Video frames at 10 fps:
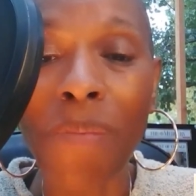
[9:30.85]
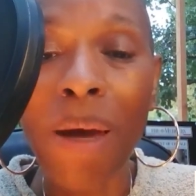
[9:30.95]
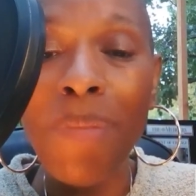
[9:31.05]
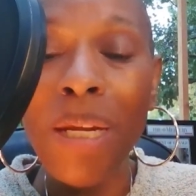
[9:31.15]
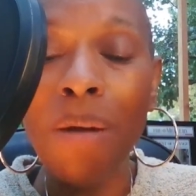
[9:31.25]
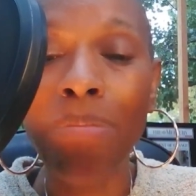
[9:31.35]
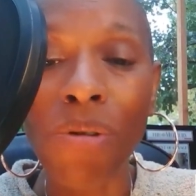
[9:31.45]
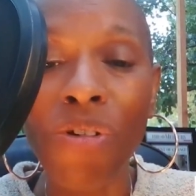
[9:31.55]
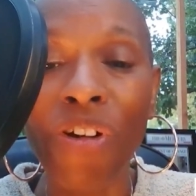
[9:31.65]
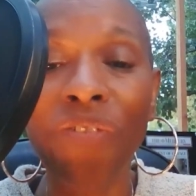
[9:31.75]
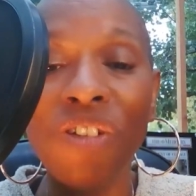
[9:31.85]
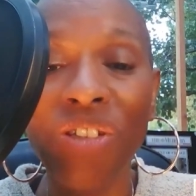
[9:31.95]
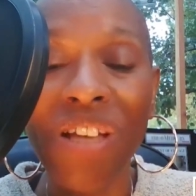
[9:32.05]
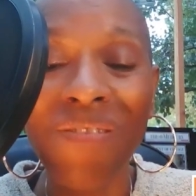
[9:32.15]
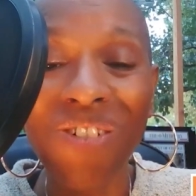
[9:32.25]
I've been a broker for
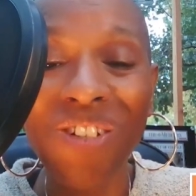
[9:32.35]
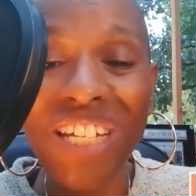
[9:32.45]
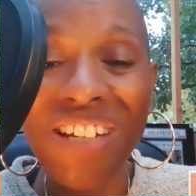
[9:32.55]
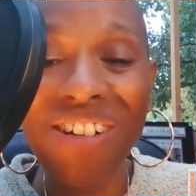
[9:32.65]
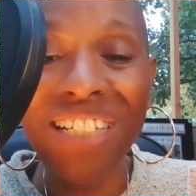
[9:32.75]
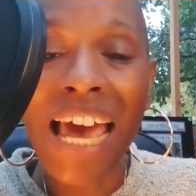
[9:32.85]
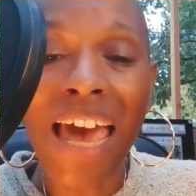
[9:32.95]
several years,